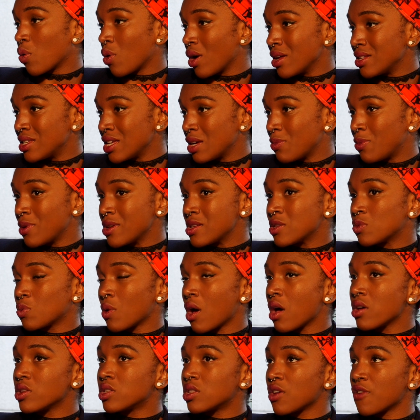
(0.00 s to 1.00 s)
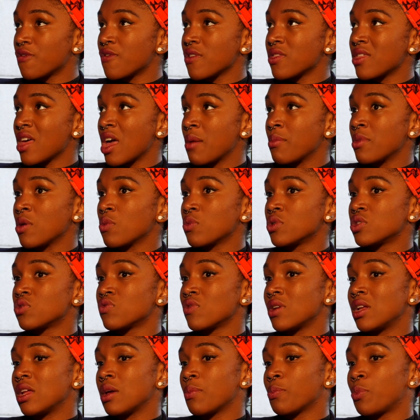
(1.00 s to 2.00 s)
quite deeply as well. So for them, it was
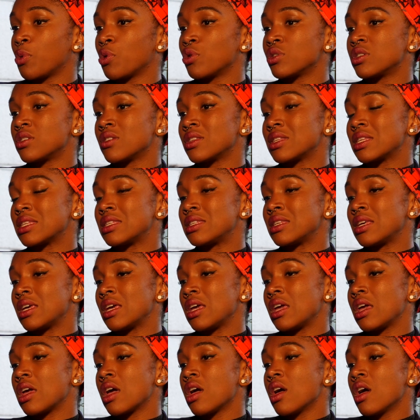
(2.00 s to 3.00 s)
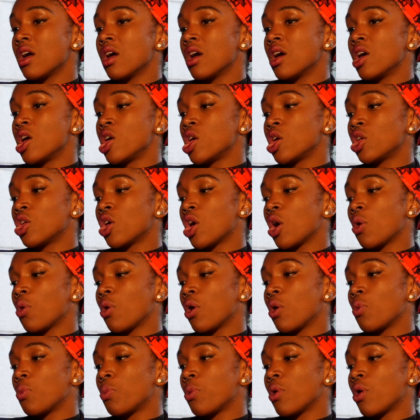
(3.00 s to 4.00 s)
really important to see, you
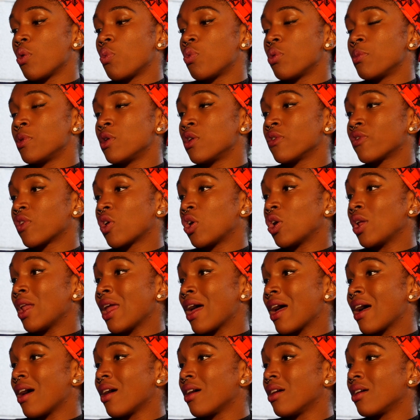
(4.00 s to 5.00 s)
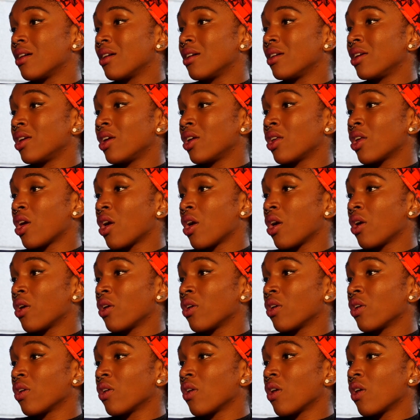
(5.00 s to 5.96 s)
know, a woman of color, you know,